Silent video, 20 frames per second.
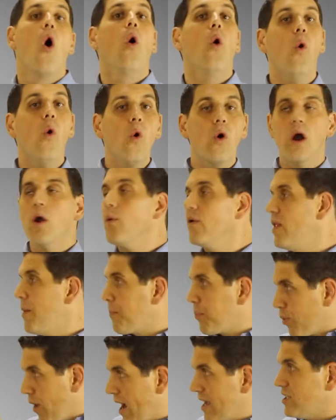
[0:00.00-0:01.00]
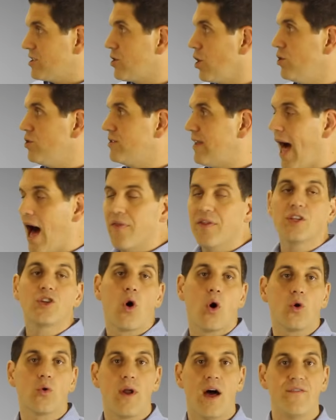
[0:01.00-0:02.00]
Or when the price goes down, the
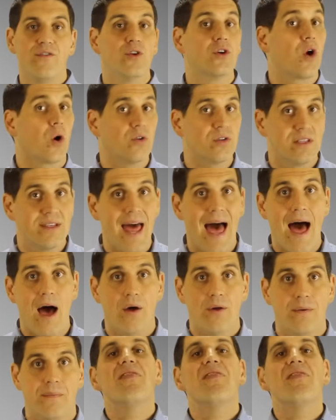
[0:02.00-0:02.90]
total revenue goes down.